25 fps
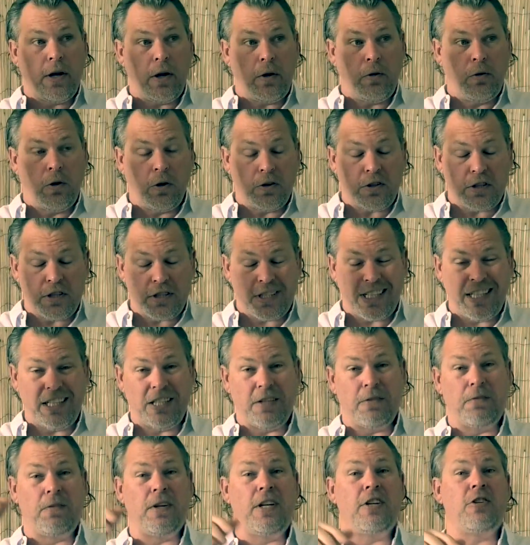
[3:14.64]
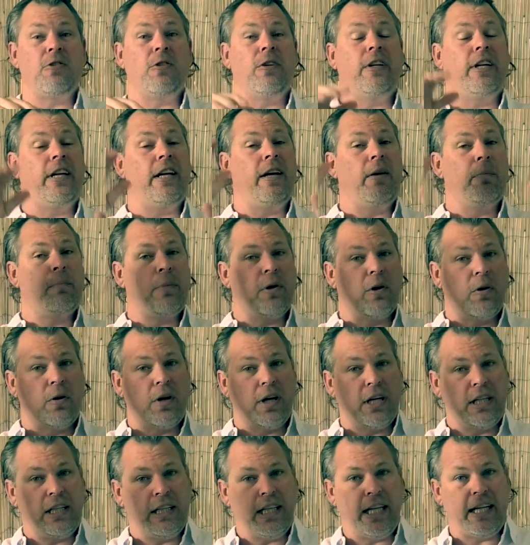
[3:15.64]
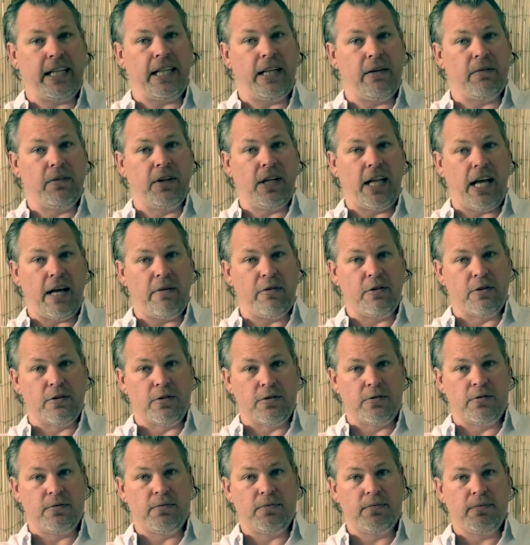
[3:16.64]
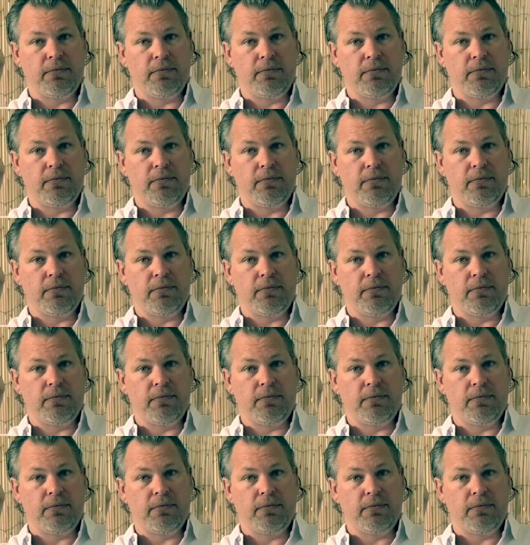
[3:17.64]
not just individually, but on a collective level,